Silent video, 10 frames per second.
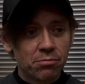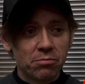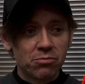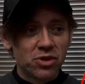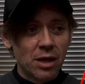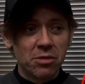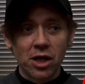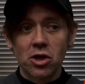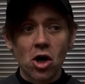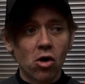send me a
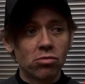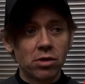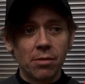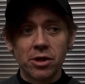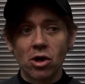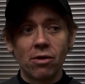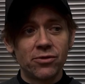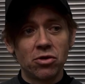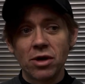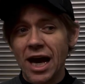note, let me know if
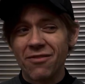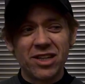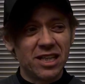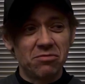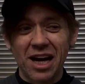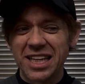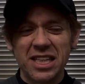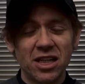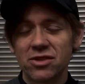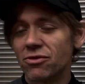you have any
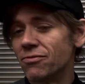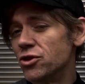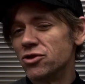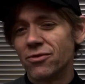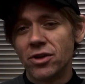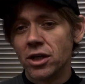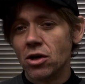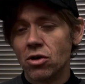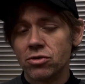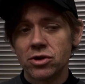ideas for future
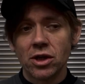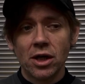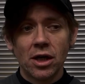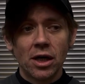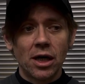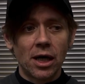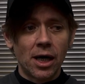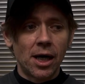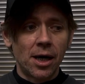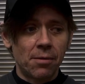videos.
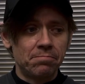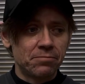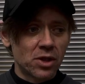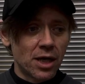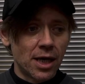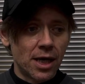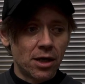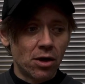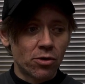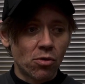And
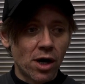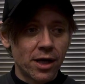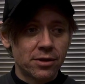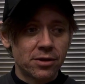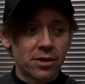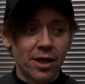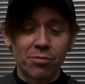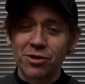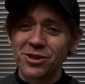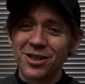otherwise, I
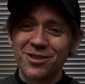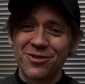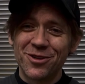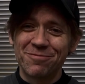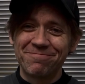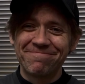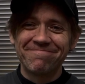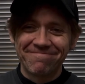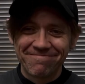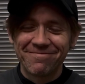appreciate the view.
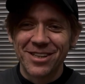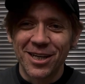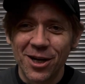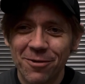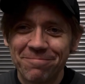Take care.